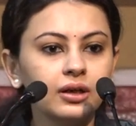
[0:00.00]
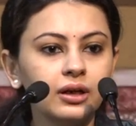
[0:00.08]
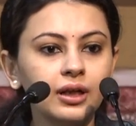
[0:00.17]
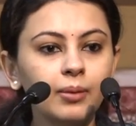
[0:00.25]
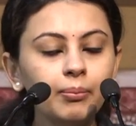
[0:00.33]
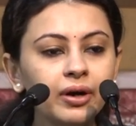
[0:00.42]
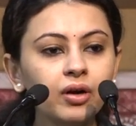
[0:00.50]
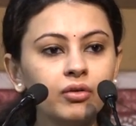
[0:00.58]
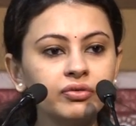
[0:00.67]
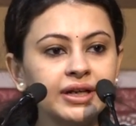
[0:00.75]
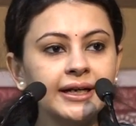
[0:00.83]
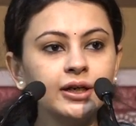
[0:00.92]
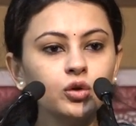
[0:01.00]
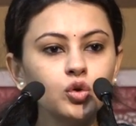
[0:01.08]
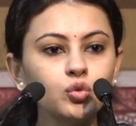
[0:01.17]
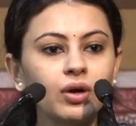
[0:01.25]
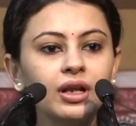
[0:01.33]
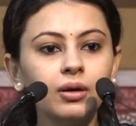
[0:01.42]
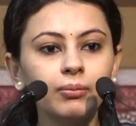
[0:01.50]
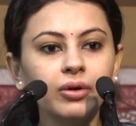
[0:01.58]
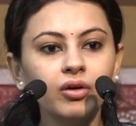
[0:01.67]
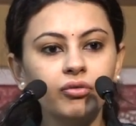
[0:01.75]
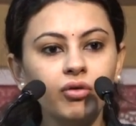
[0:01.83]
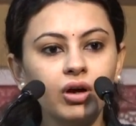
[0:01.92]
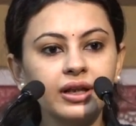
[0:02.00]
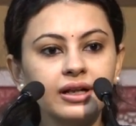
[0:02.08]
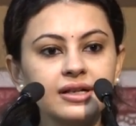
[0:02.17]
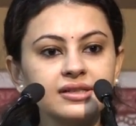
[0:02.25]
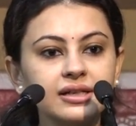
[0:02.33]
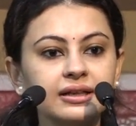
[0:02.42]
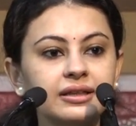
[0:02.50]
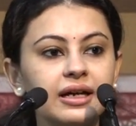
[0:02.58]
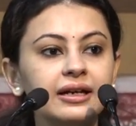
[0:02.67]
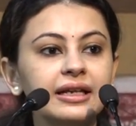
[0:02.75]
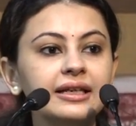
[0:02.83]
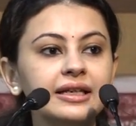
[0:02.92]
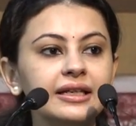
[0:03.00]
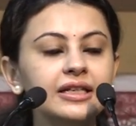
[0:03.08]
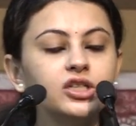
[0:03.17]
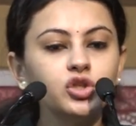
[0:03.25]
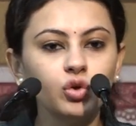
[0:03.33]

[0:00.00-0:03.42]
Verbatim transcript: Number of 10 to 12 number of follicles are there in each